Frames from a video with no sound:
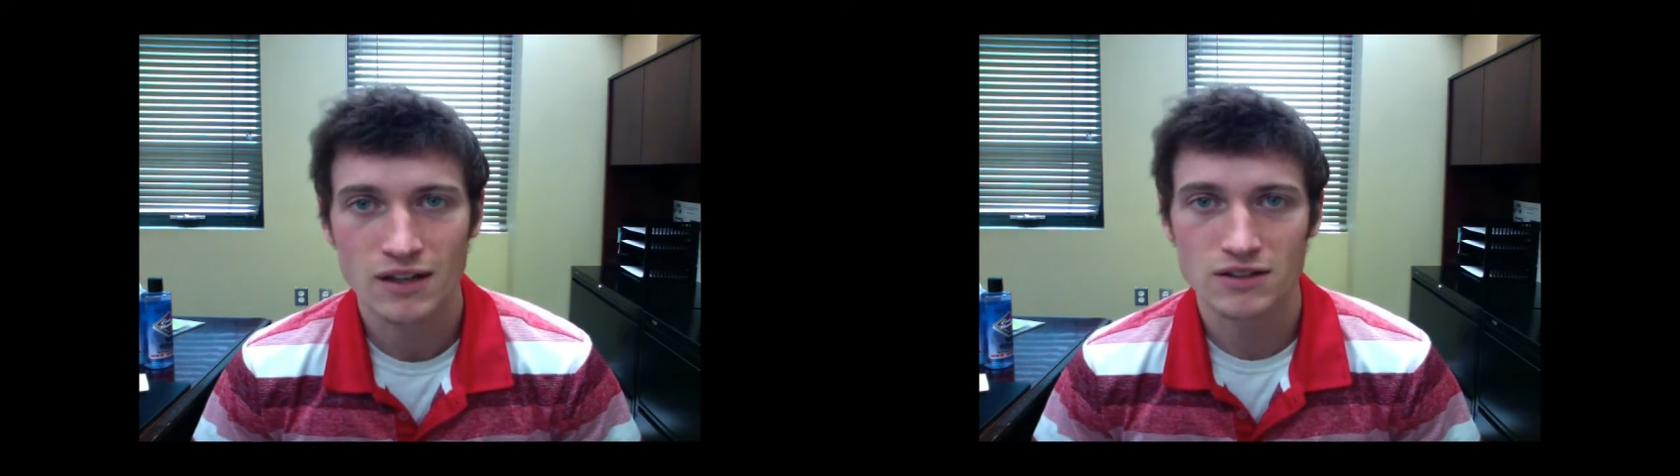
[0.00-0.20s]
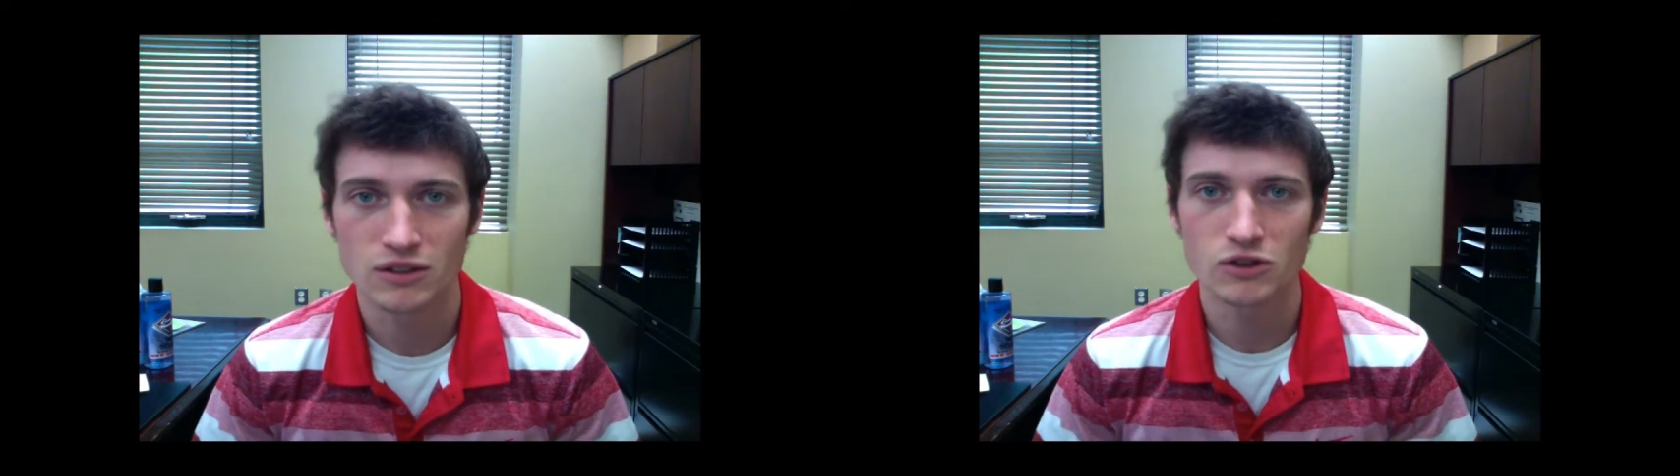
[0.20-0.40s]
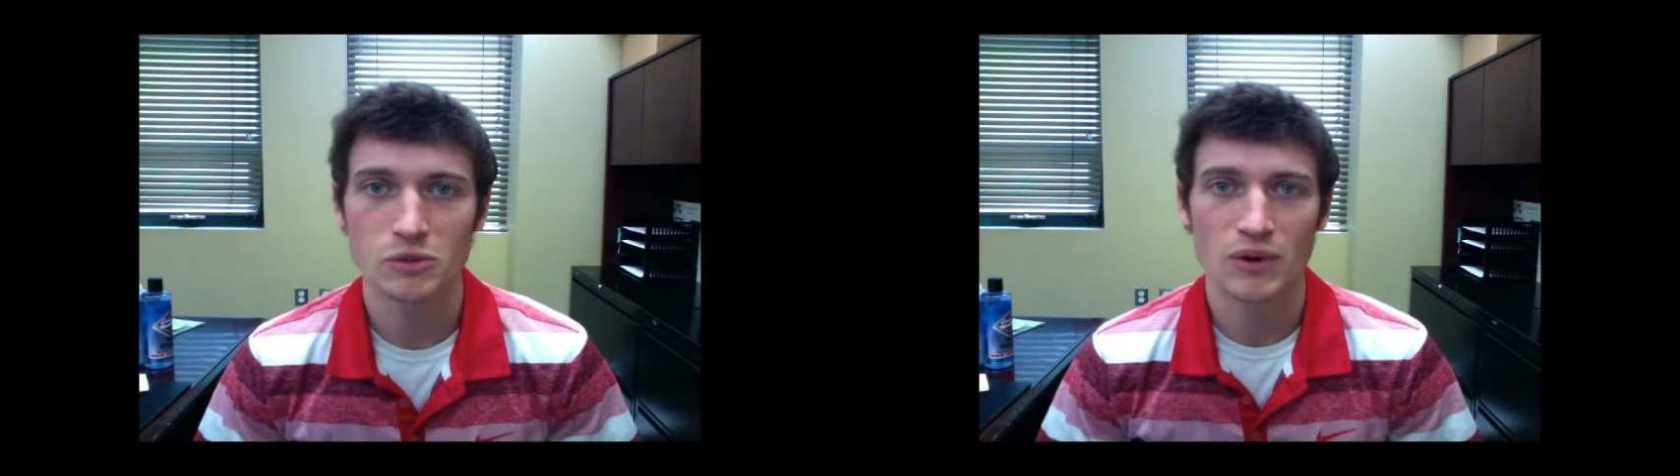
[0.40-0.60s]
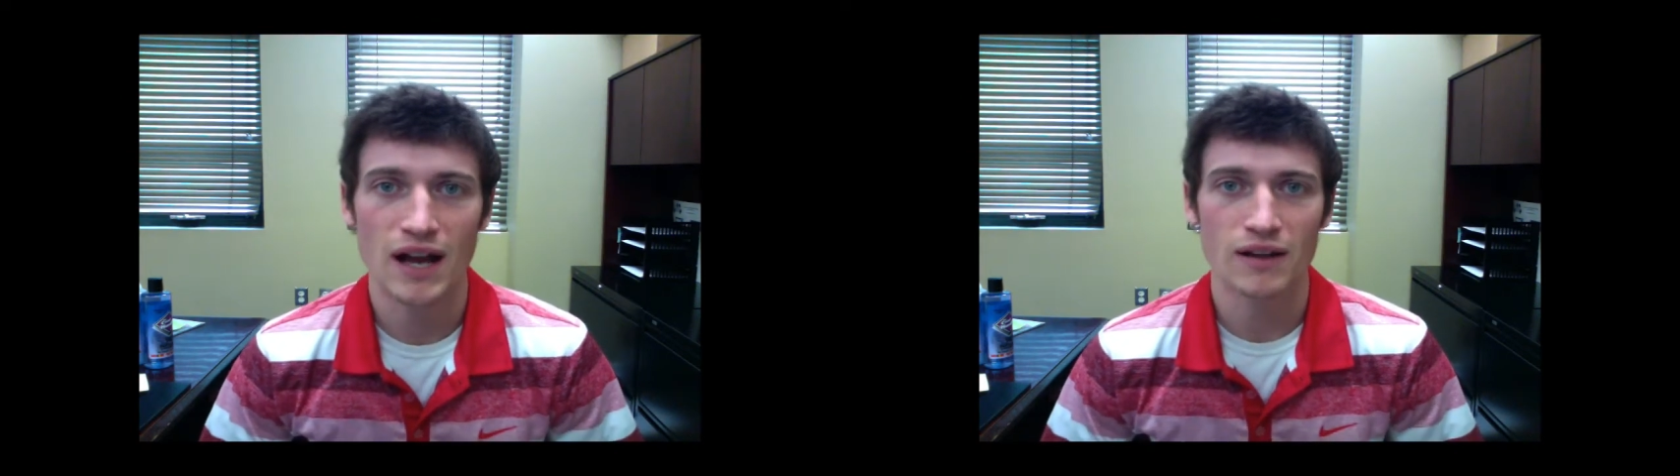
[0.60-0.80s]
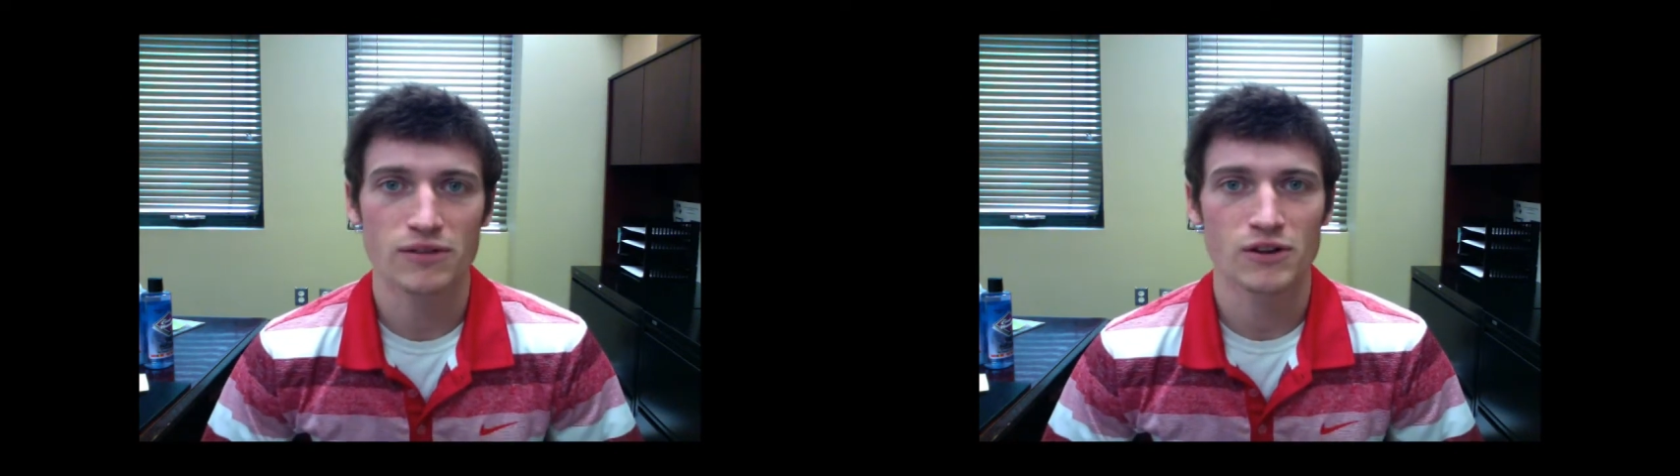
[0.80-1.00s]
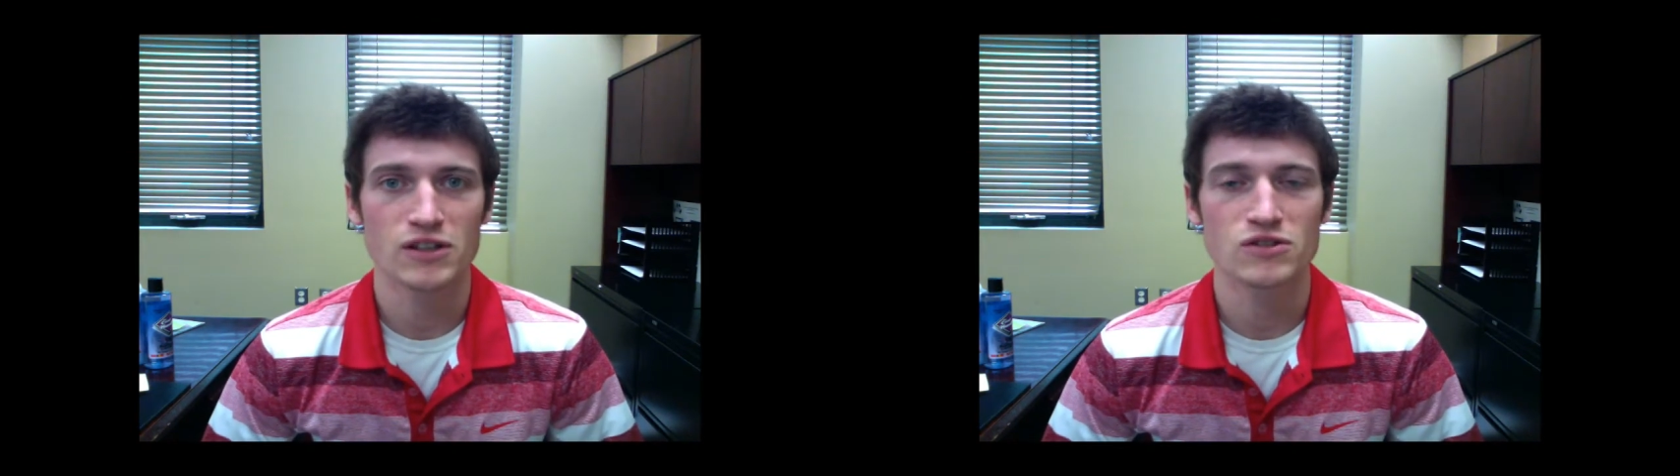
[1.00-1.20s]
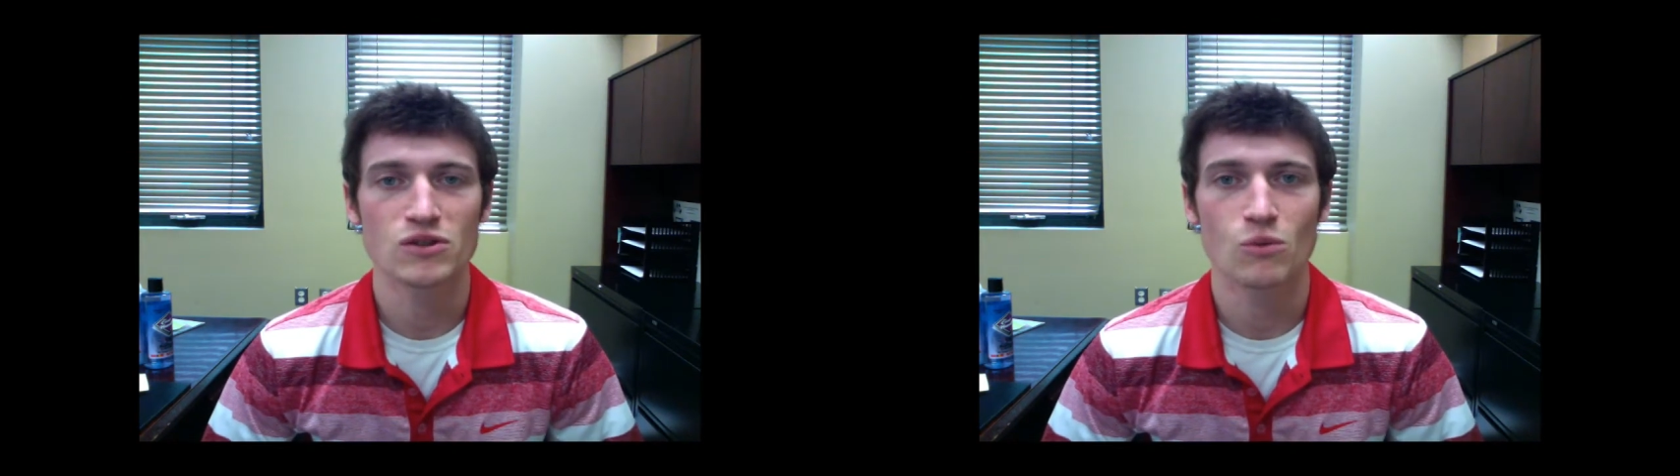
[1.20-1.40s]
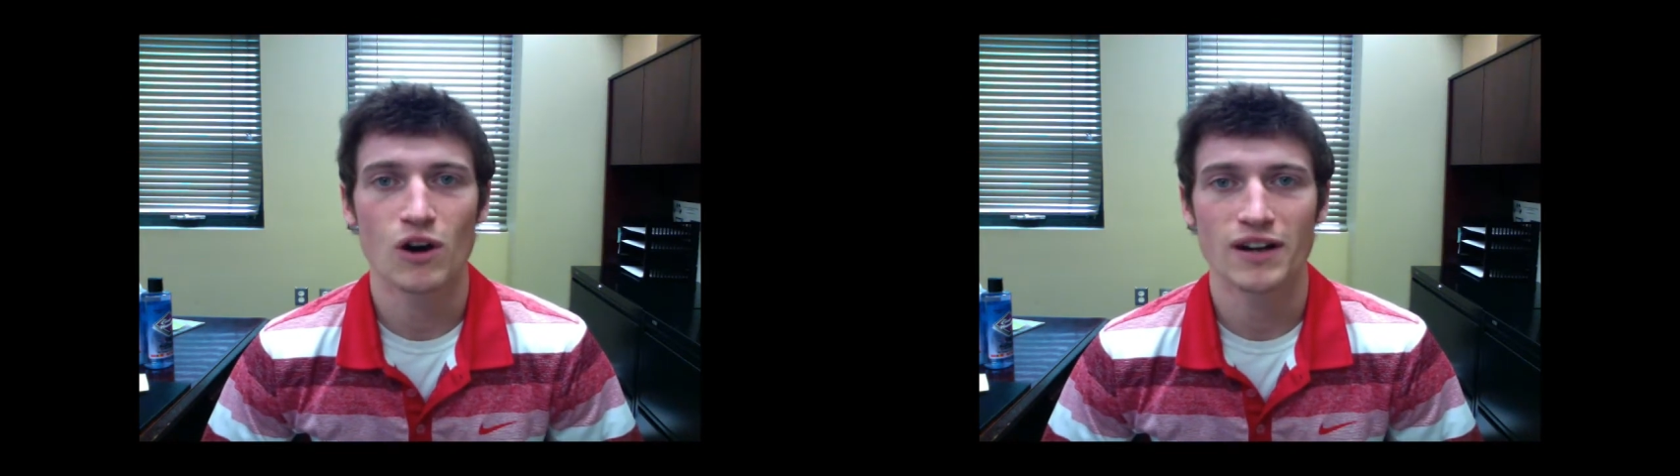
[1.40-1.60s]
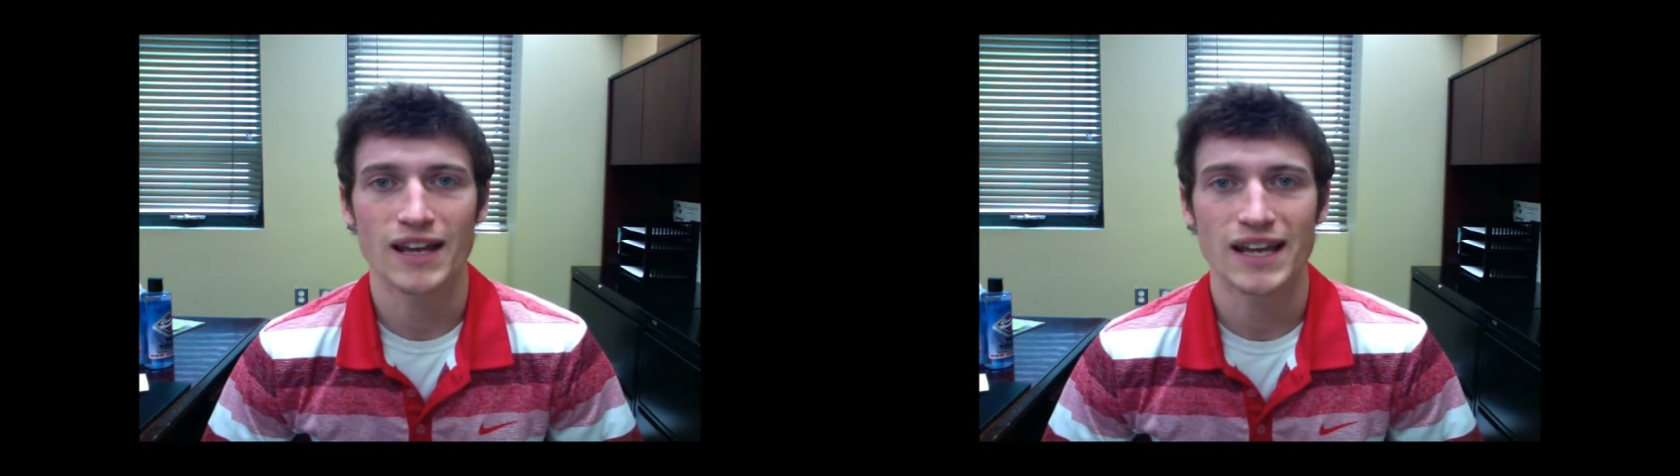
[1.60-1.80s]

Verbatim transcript: dilute the product 32 to 1.